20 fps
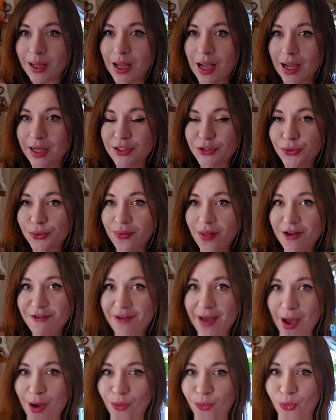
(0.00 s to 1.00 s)
I do love
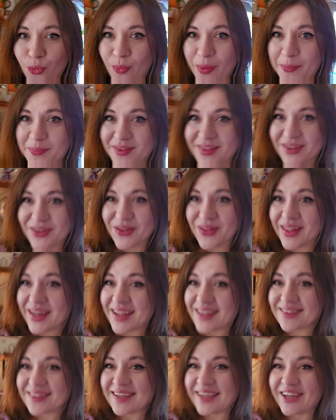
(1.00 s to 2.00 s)
how whimsical it
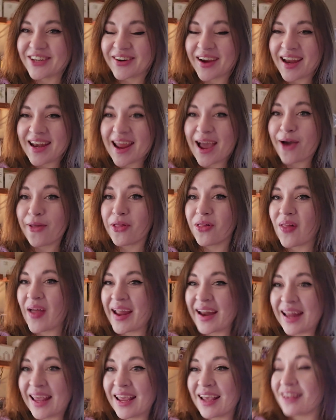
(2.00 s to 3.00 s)
is in here right now. The
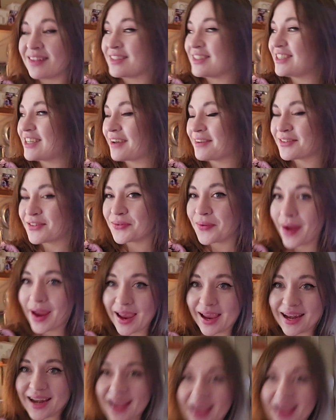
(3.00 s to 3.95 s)
lighting is just right.